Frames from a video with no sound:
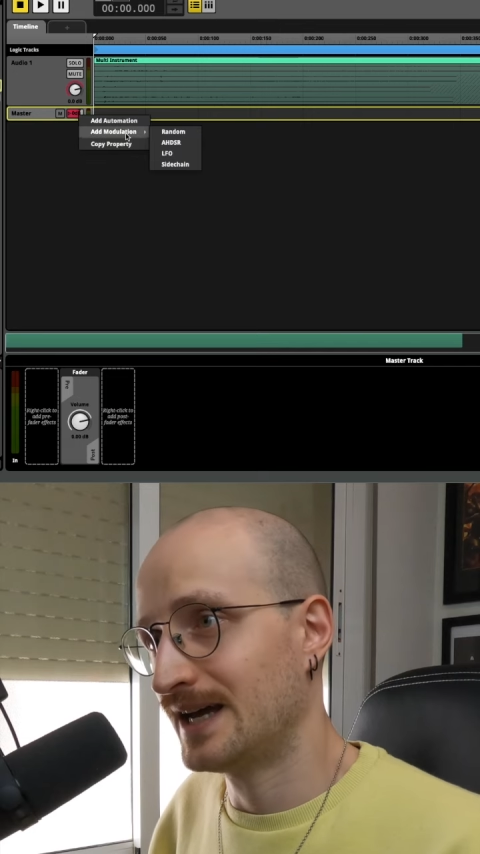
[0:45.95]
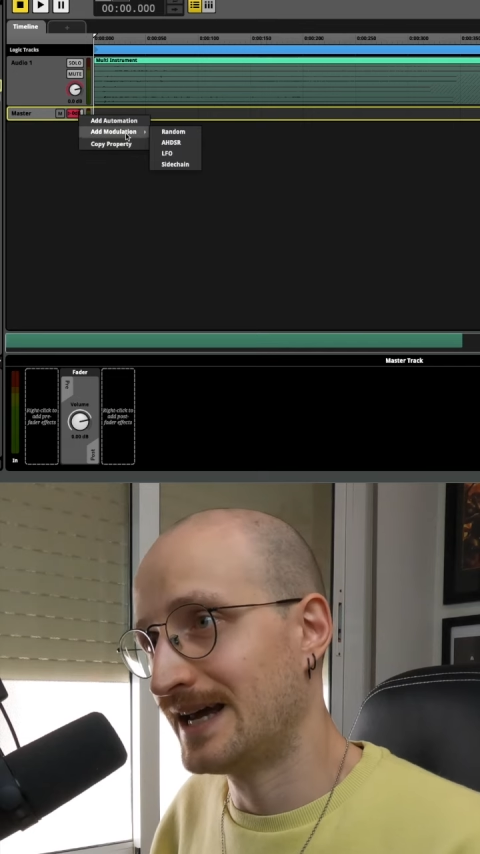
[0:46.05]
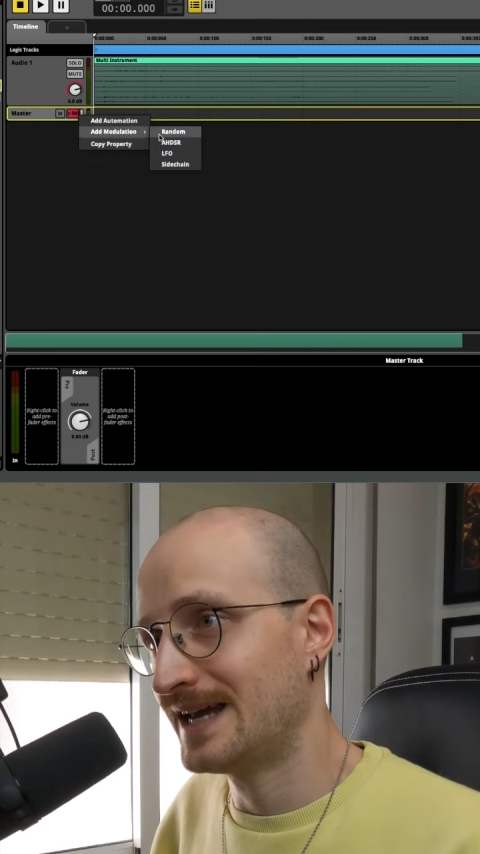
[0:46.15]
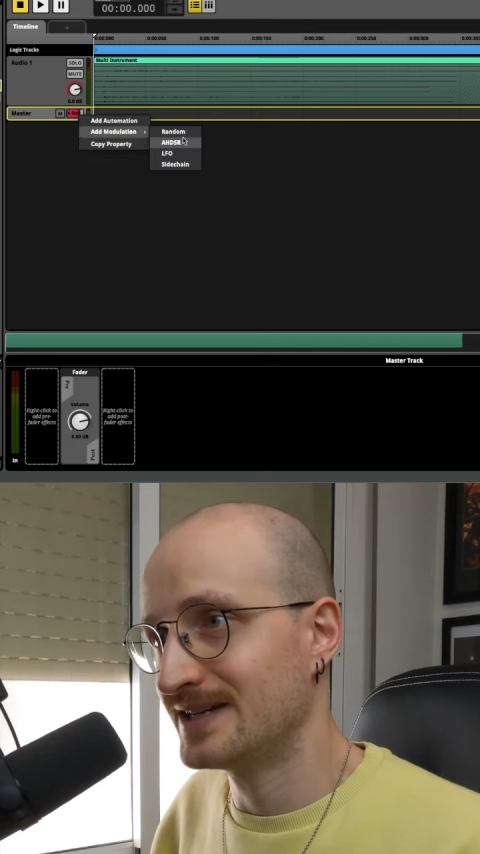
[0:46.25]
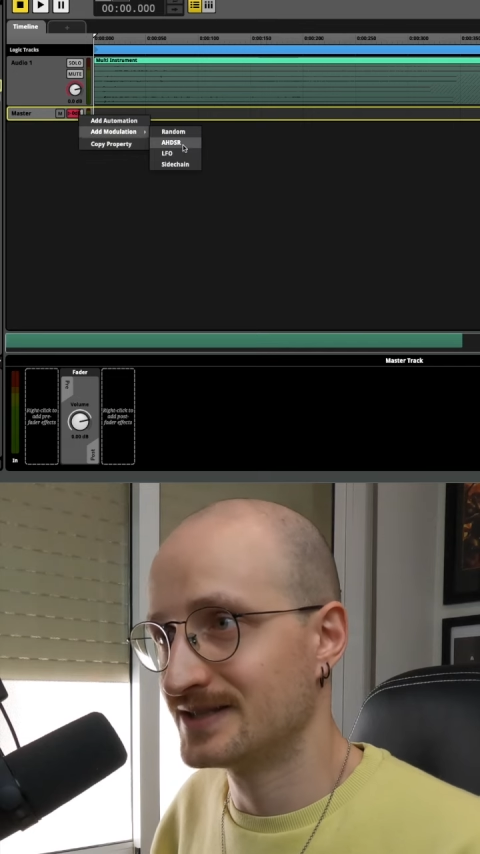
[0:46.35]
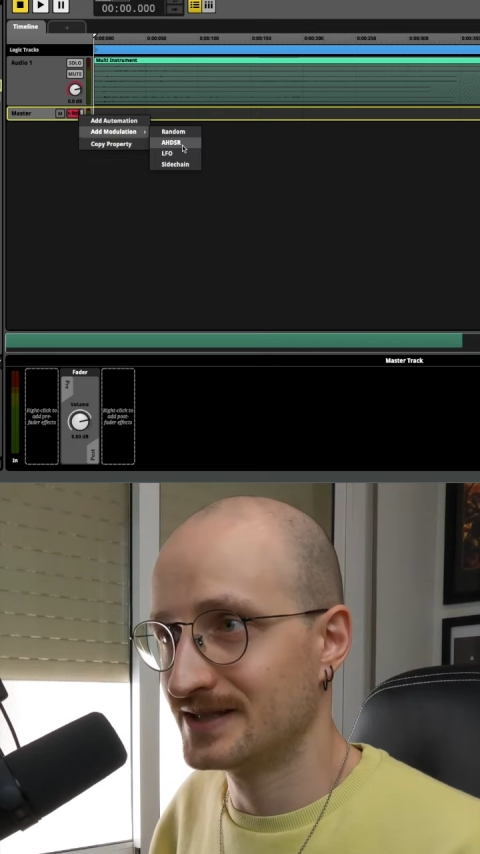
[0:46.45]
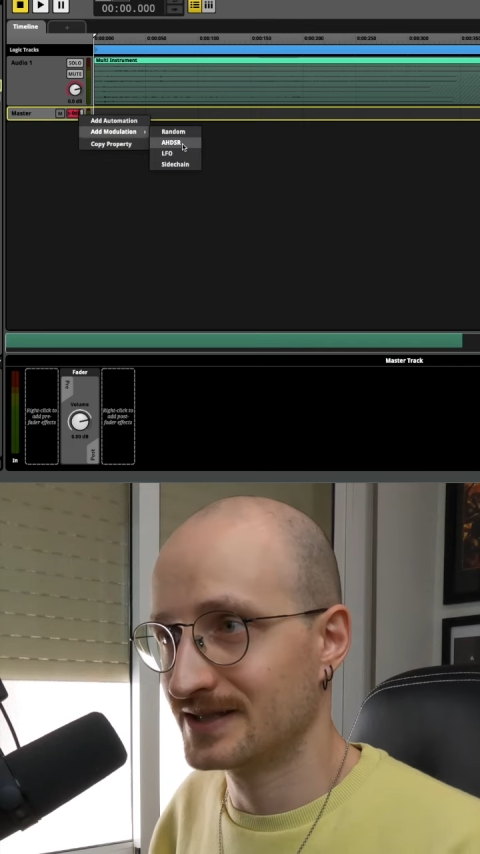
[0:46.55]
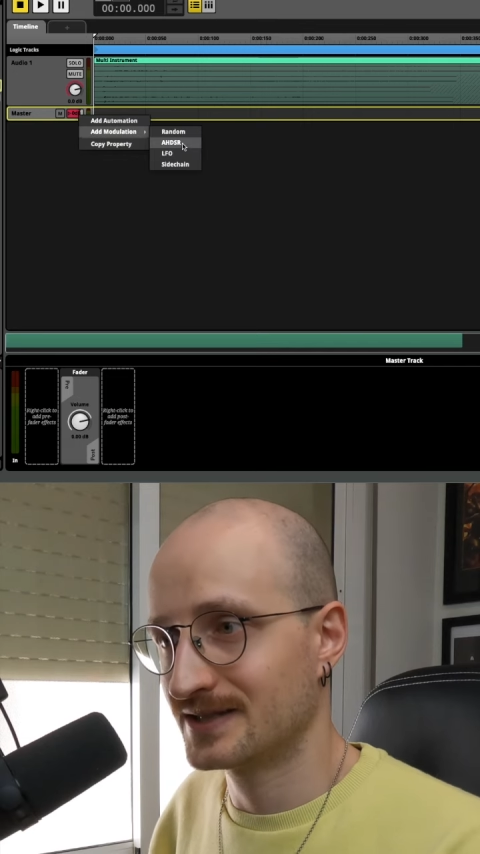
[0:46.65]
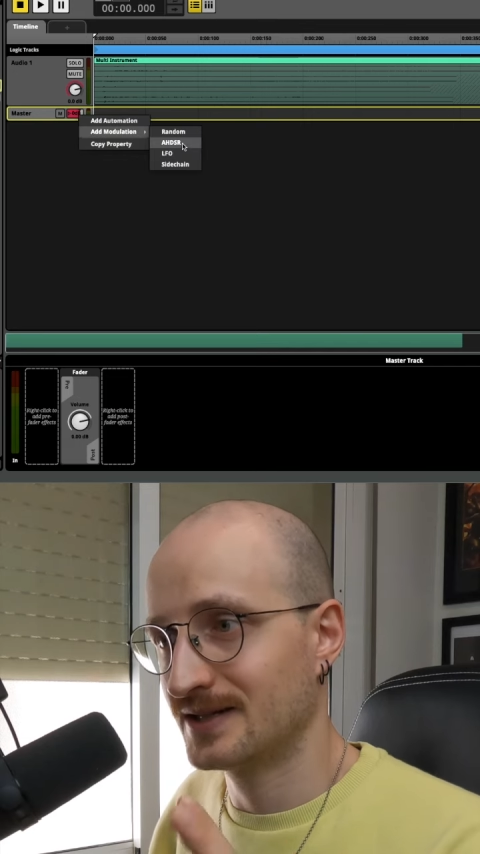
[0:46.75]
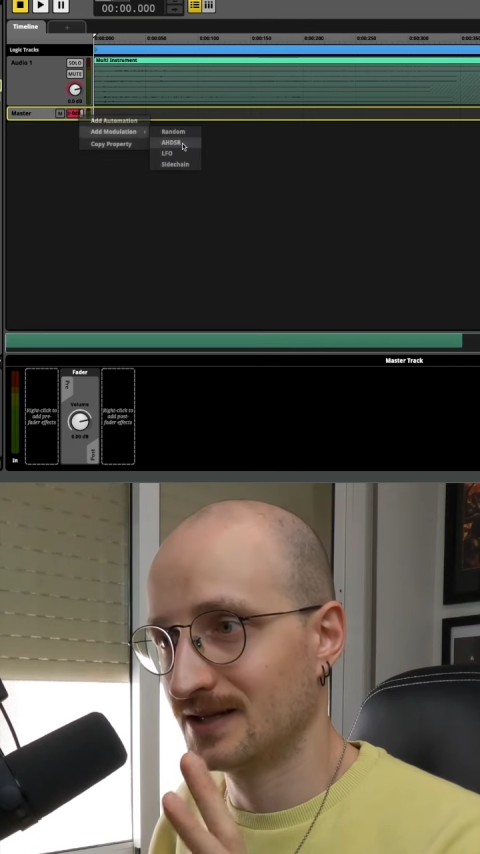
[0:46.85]

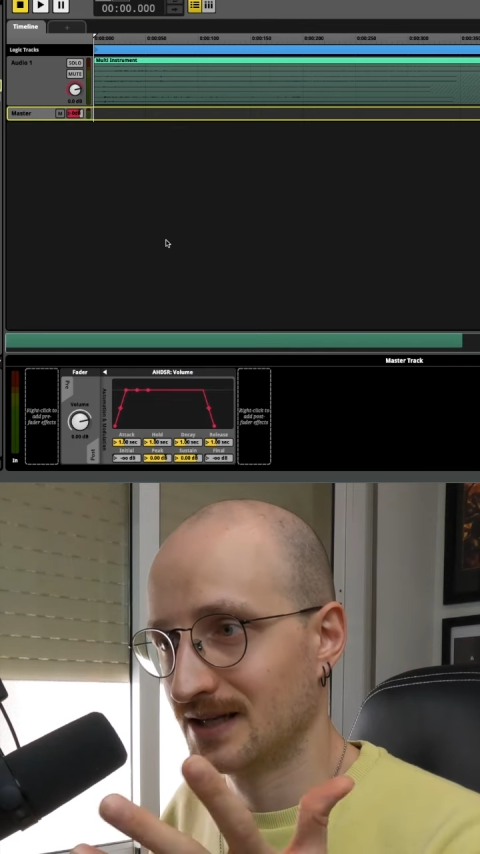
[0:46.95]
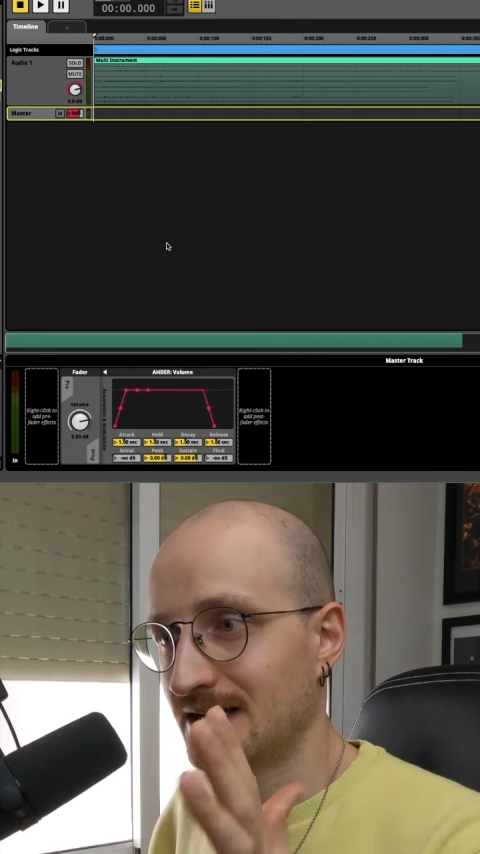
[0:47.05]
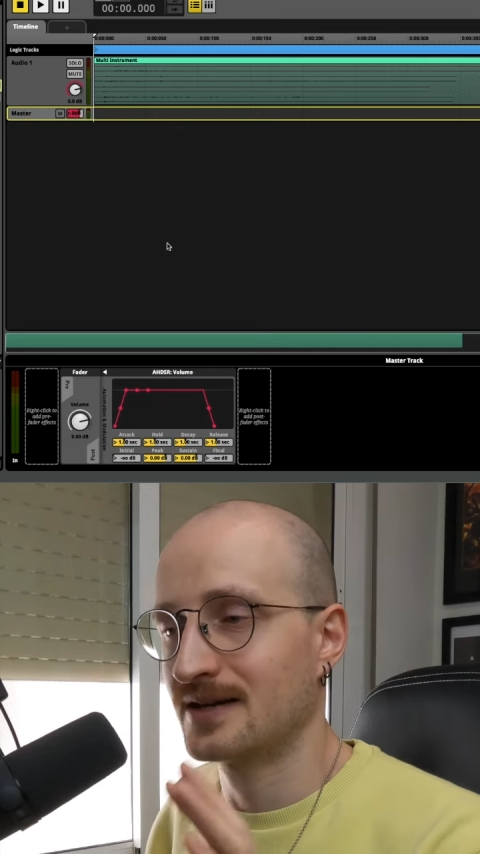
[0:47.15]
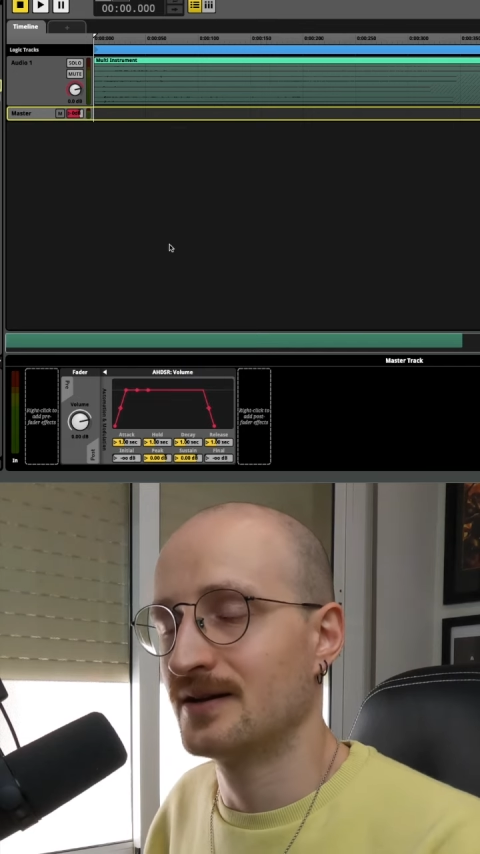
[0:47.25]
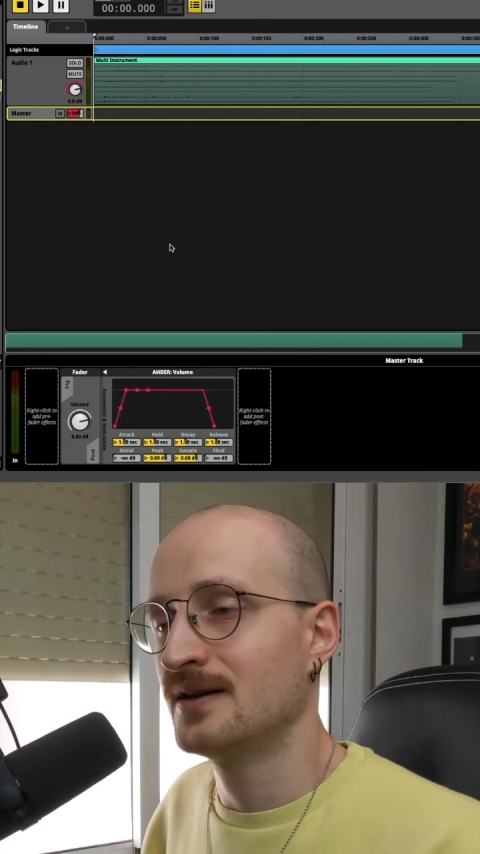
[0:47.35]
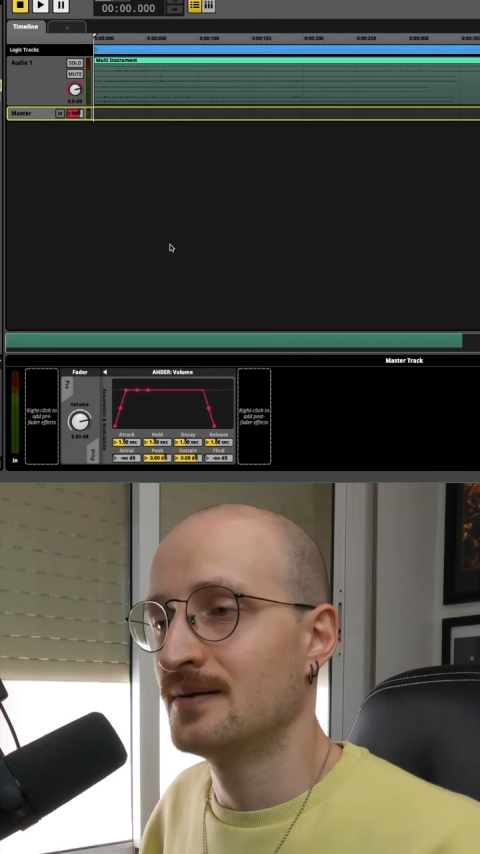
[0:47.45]
AHDSR-like